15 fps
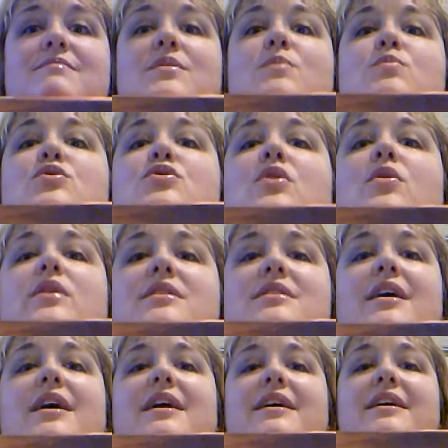I'm so
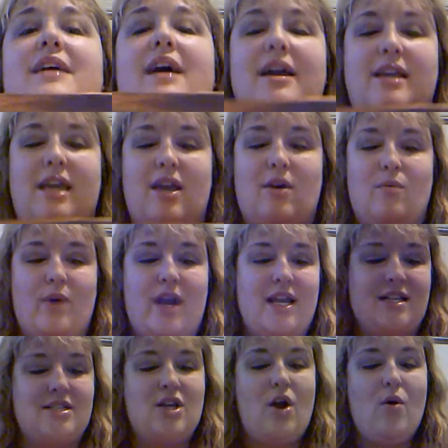excited. I can't
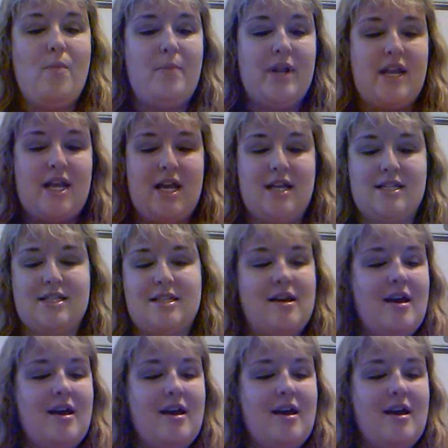wait to open it